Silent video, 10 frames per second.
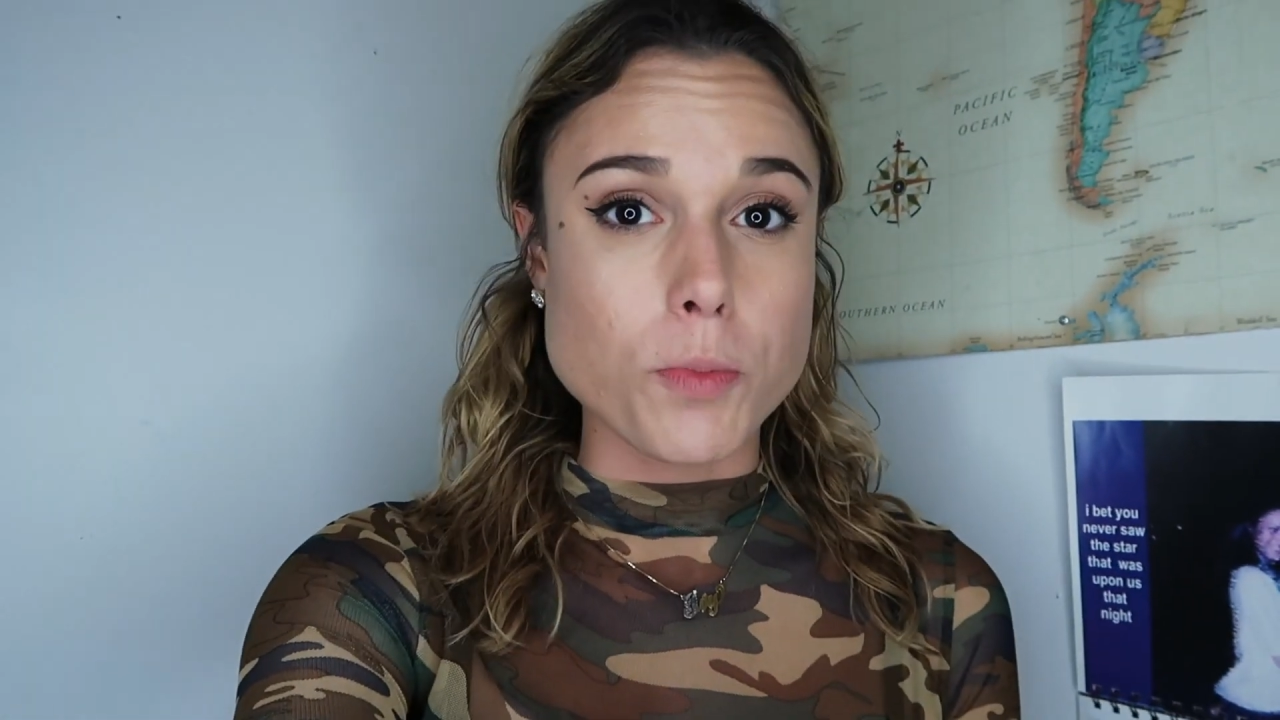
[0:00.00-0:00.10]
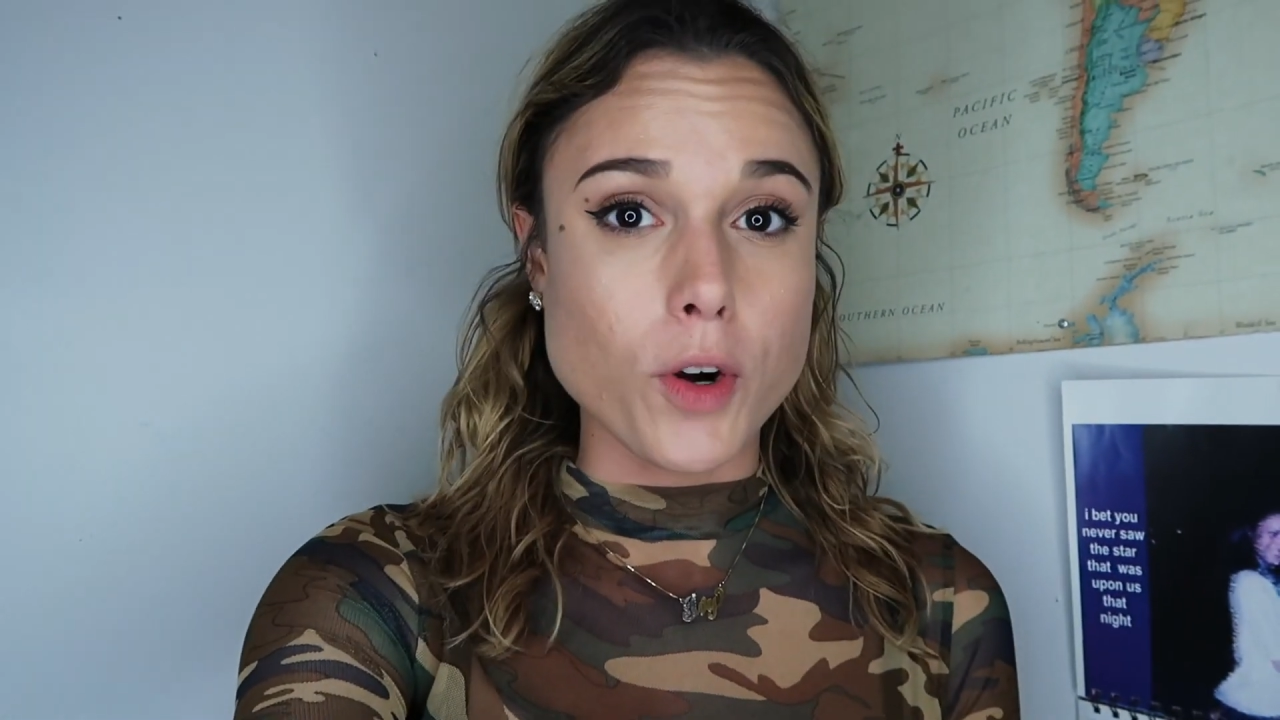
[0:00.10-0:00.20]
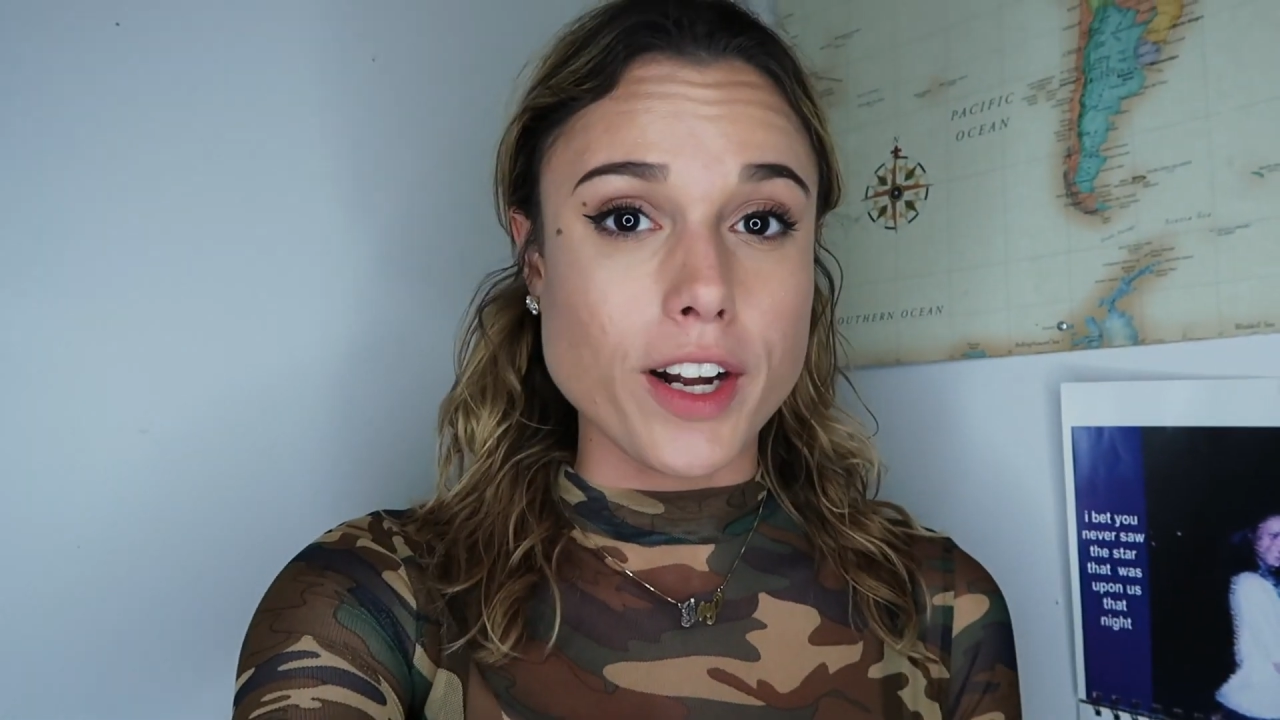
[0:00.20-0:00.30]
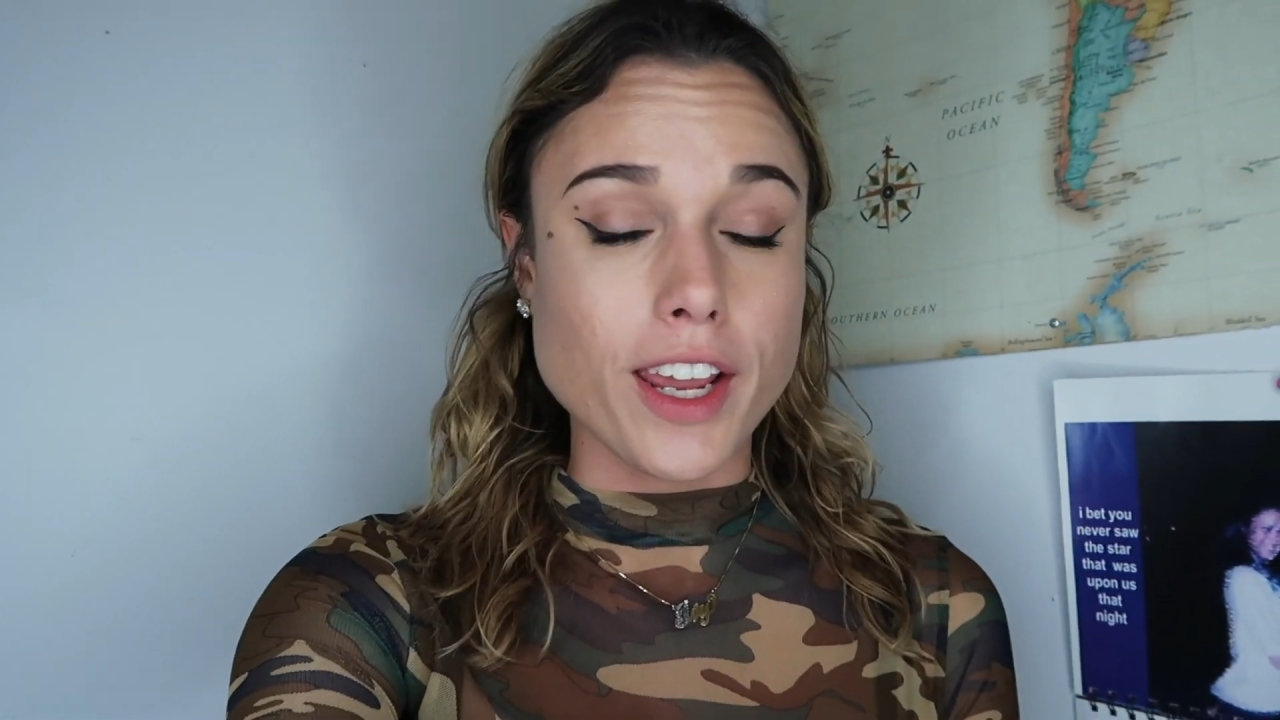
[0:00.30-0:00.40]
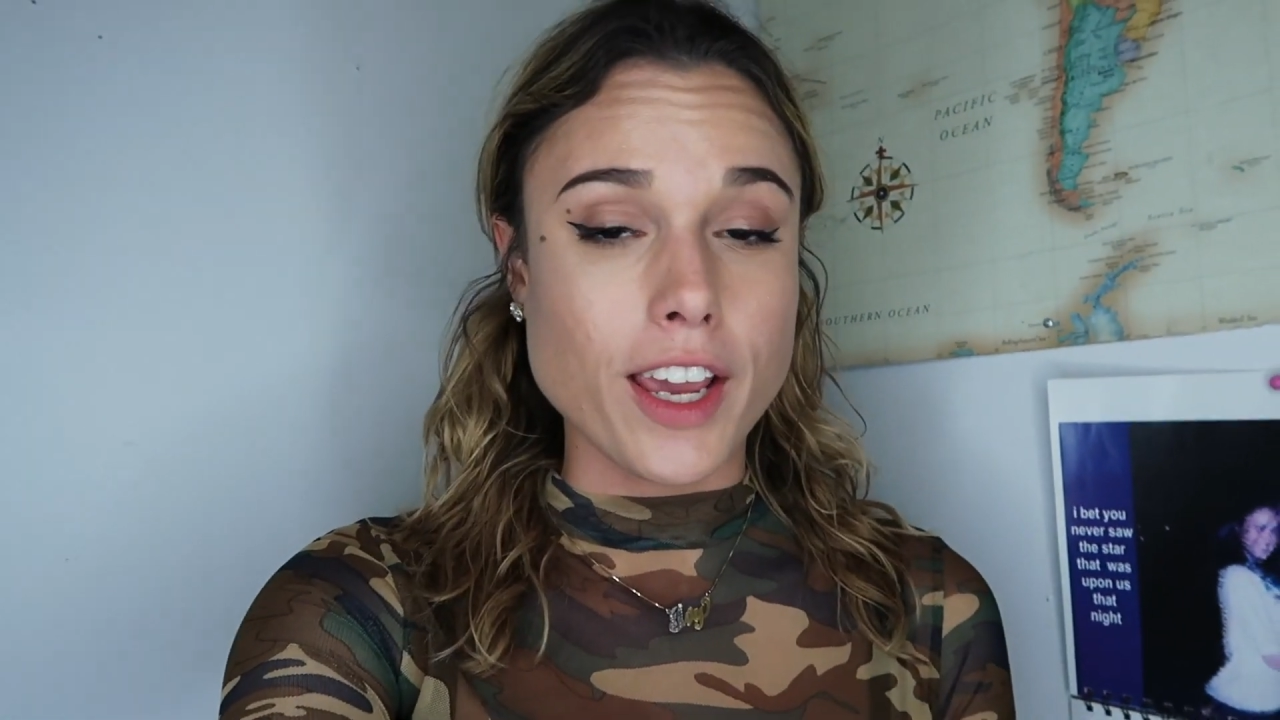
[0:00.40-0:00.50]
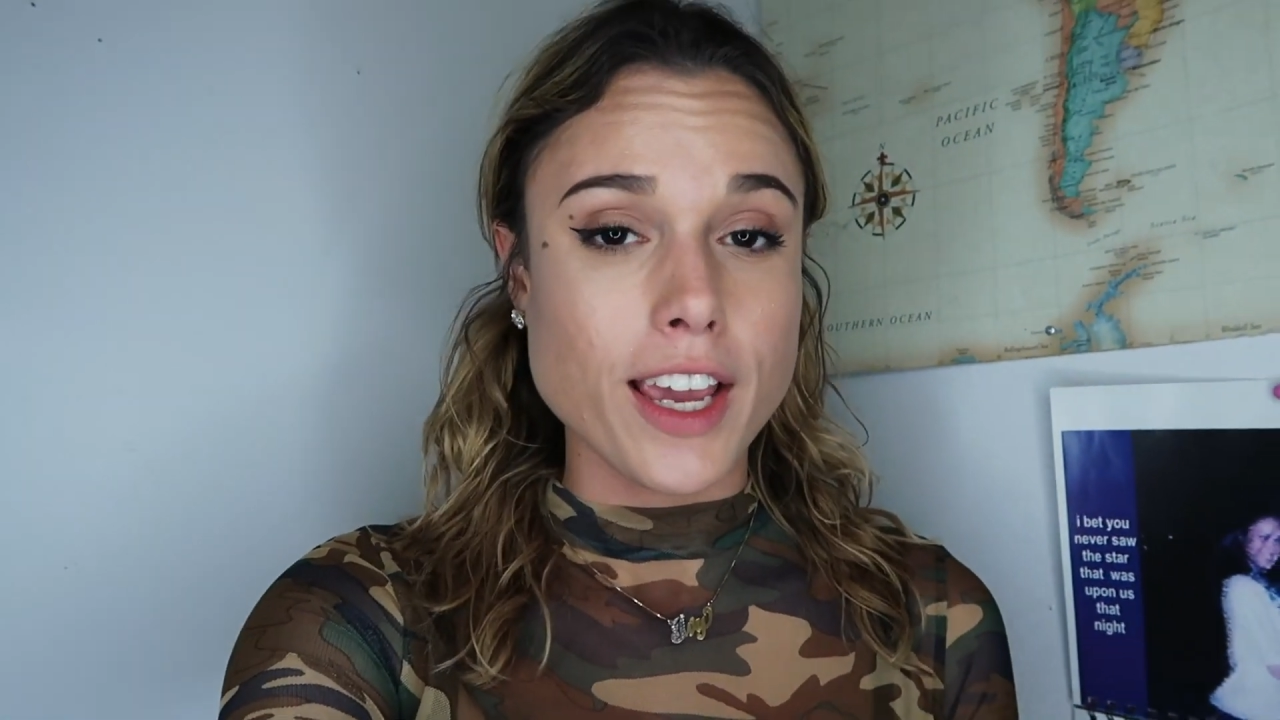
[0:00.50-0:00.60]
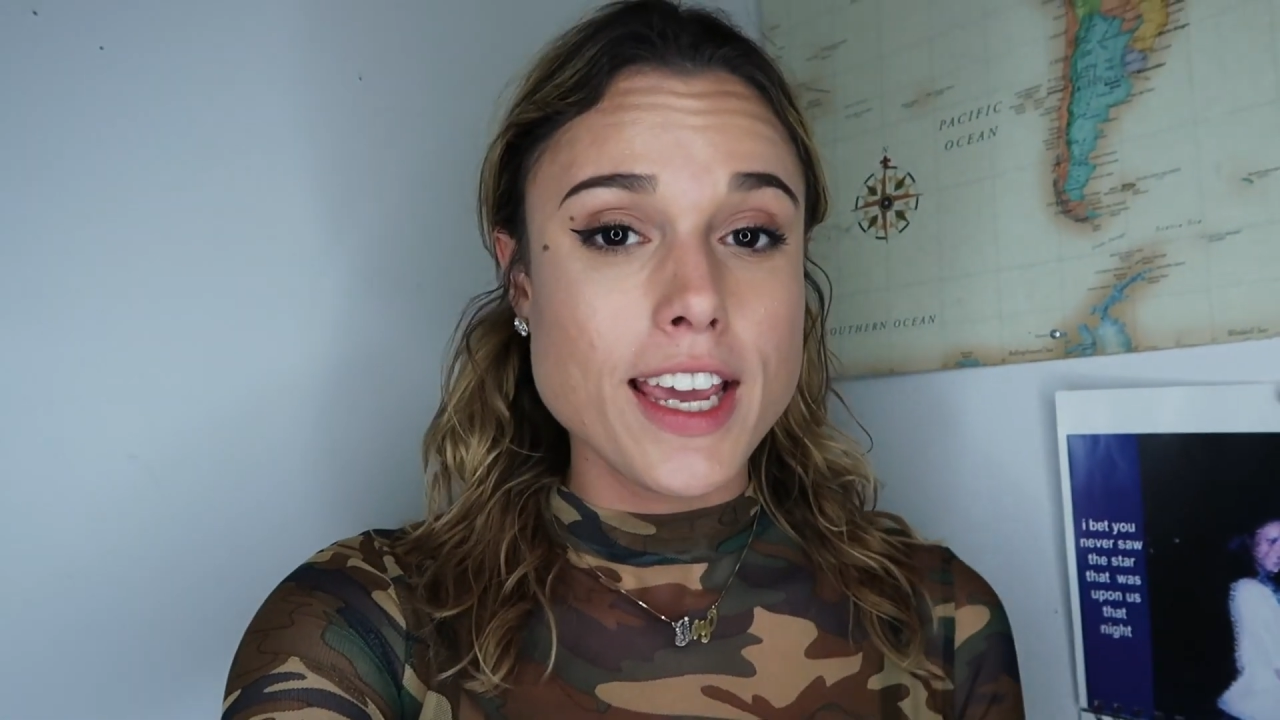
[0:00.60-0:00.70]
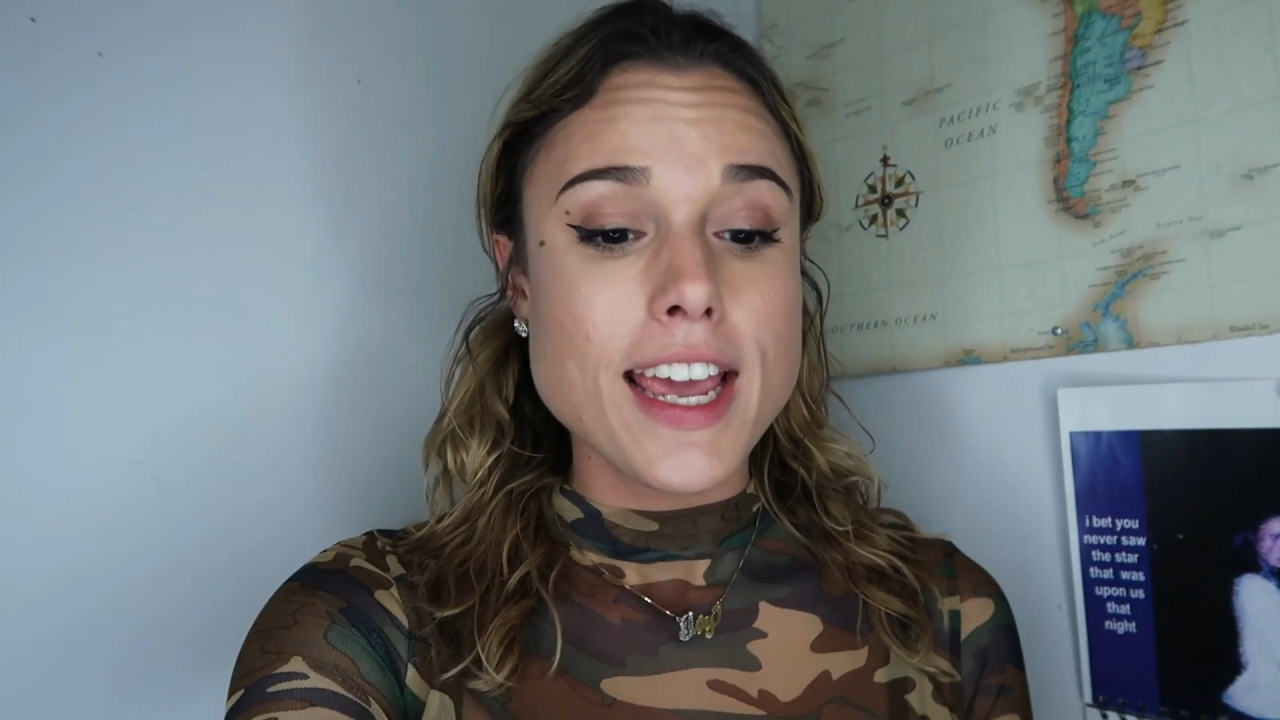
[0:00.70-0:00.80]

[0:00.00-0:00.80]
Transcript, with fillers: morning.